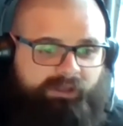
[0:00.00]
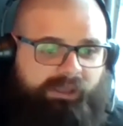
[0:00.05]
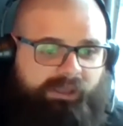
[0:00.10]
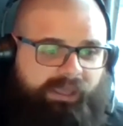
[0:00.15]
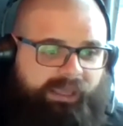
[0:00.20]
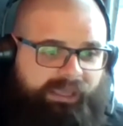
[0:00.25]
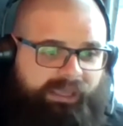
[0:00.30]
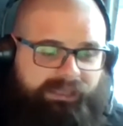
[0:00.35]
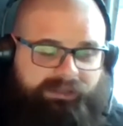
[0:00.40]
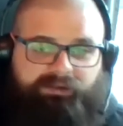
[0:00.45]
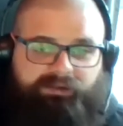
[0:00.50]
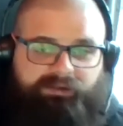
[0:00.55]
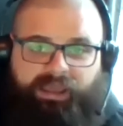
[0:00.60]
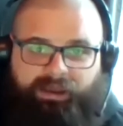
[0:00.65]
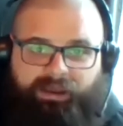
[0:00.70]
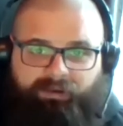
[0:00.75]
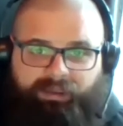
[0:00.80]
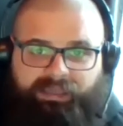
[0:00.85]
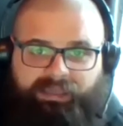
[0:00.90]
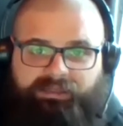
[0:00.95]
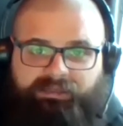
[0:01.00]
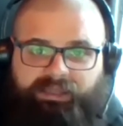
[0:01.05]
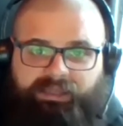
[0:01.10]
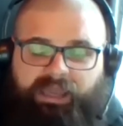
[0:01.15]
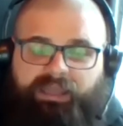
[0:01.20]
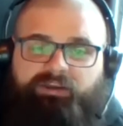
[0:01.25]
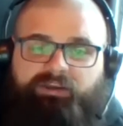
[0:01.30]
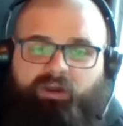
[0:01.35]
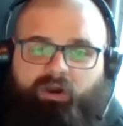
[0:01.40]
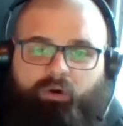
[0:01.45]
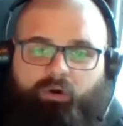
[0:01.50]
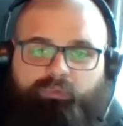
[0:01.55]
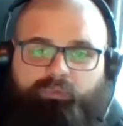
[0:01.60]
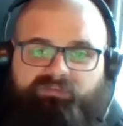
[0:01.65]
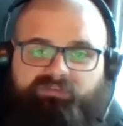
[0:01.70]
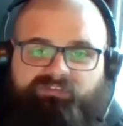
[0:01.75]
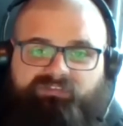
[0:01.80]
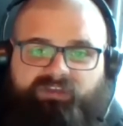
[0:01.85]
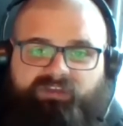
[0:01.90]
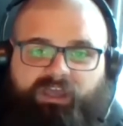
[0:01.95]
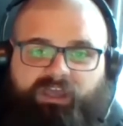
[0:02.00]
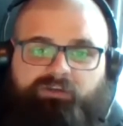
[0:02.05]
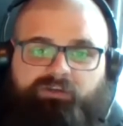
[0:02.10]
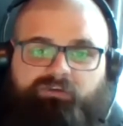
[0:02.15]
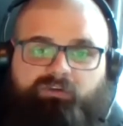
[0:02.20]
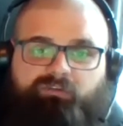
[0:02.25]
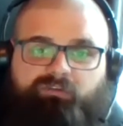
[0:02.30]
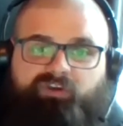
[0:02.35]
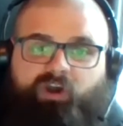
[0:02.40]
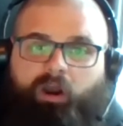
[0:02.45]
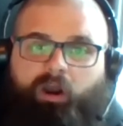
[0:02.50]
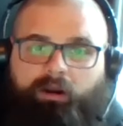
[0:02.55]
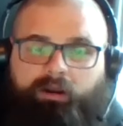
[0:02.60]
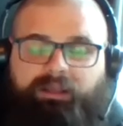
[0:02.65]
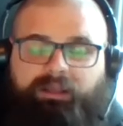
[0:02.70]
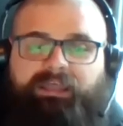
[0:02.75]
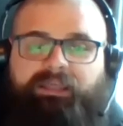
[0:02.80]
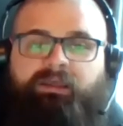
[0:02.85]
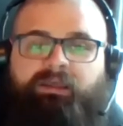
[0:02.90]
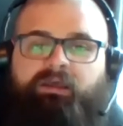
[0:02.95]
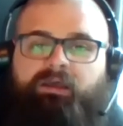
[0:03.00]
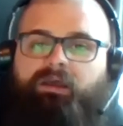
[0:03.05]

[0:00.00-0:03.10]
And now Andy, I know we've decided you're targeting